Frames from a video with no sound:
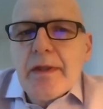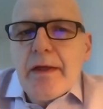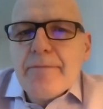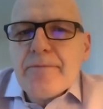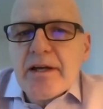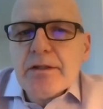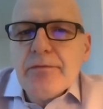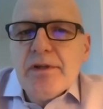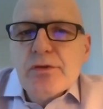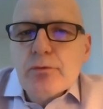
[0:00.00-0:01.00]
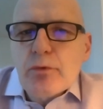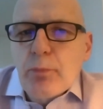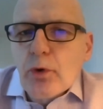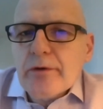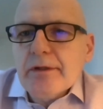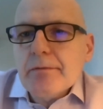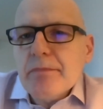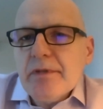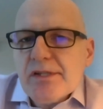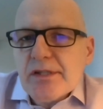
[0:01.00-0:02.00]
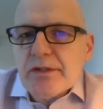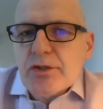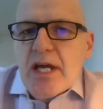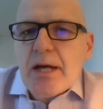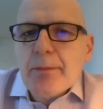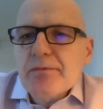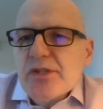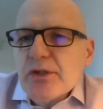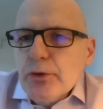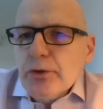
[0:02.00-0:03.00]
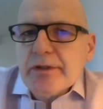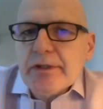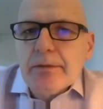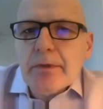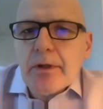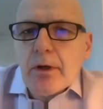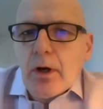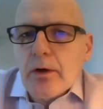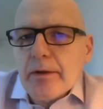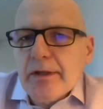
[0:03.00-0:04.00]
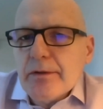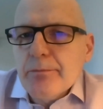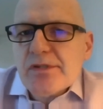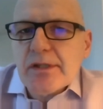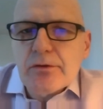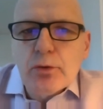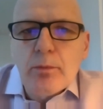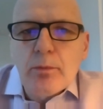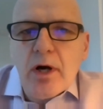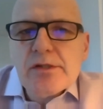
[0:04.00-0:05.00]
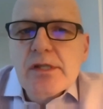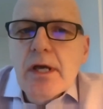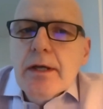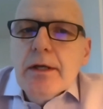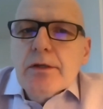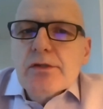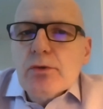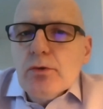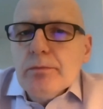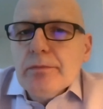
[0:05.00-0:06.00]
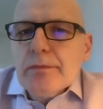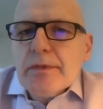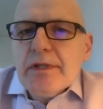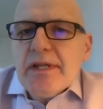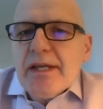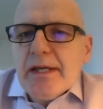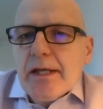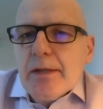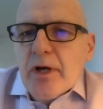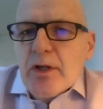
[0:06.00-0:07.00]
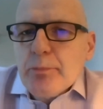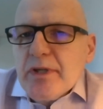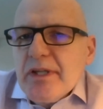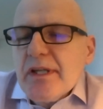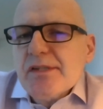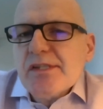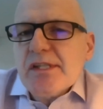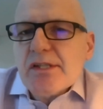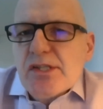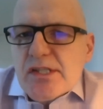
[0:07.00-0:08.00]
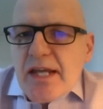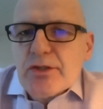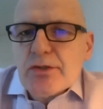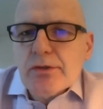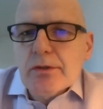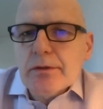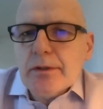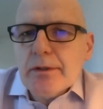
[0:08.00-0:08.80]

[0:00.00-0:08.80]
effective incident reporting is at the gem of security, or in the missing toolbox. So in my opinion, it's the essential